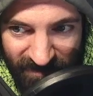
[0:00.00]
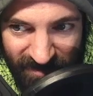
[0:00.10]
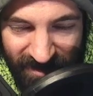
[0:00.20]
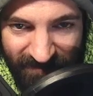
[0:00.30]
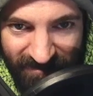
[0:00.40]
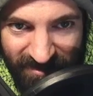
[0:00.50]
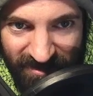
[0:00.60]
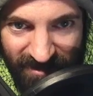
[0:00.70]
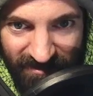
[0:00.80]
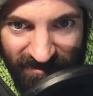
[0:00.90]
Half a
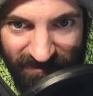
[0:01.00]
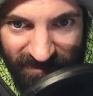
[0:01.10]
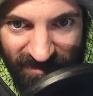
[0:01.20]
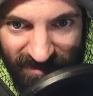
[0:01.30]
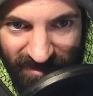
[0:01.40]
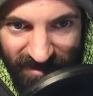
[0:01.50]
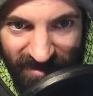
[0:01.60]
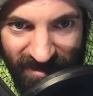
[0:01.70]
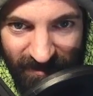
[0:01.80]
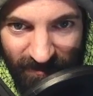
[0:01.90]
cycle. All
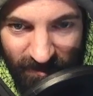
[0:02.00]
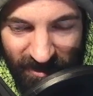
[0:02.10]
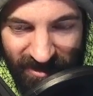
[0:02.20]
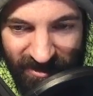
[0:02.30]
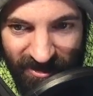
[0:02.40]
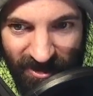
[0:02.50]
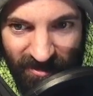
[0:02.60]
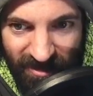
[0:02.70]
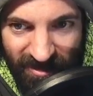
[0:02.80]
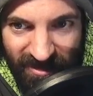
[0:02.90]
right, we can do
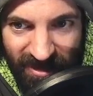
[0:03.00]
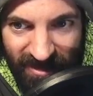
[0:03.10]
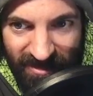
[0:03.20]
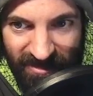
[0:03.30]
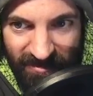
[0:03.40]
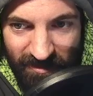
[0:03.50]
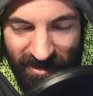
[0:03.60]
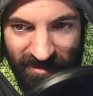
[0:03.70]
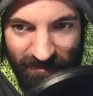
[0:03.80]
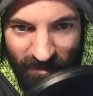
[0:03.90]
this, guys.
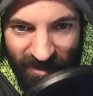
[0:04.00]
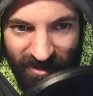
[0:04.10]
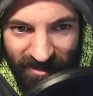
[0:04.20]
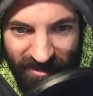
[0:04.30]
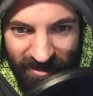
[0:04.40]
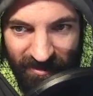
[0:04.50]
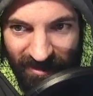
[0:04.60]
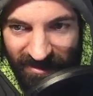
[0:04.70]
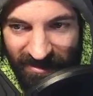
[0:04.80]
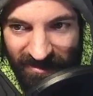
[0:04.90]
We can do
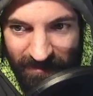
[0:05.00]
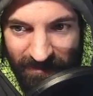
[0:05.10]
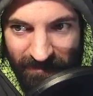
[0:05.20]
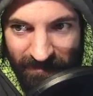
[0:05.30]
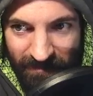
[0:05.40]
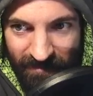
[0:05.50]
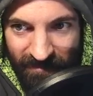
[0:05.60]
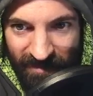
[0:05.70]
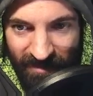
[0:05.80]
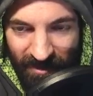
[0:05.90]
this.
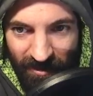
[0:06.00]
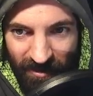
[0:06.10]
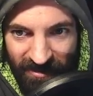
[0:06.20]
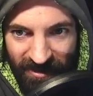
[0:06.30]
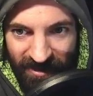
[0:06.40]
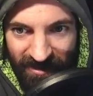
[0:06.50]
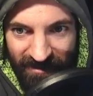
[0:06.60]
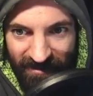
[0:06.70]
Hold on.